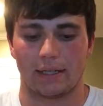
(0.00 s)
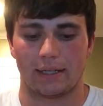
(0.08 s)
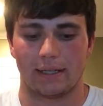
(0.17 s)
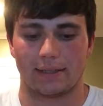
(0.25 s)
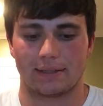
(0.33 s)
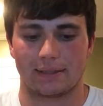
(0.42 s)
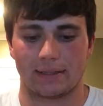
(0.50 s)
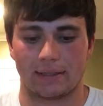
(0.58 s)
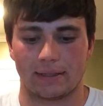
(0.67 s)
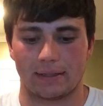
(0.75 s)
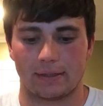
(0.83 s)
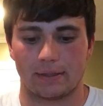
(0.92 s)
It
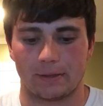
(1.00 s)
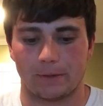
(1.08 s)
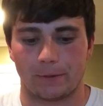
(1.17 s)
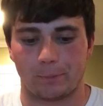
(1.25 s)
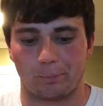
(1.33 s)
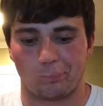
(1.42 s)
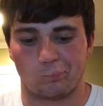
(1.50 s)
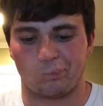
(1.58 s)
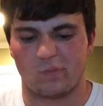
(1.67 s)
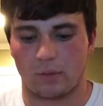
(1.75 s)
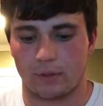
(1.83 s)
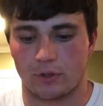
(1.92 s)
said
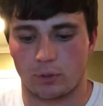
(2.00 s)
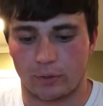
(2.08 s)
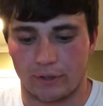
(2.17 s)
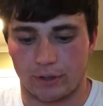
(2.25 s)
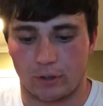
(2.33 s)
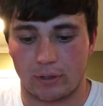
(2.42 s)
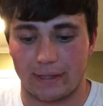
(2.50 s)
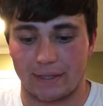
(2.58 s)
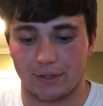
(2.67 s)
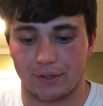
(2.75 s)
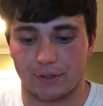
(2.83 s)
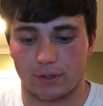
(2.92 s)
the majority of
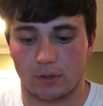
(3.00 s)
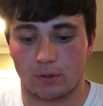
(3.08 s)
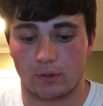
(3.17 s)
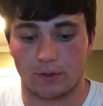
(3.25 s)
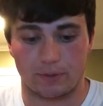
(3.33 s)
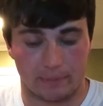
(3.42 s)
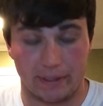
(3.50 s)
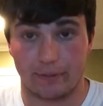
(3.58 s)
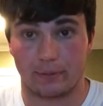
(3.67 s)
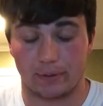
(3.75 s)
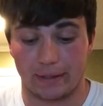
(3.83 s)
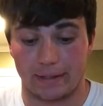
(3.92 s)
crashes are speed
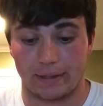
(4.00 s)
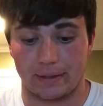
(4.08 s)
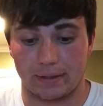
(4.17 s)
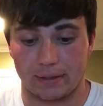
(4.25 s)
related.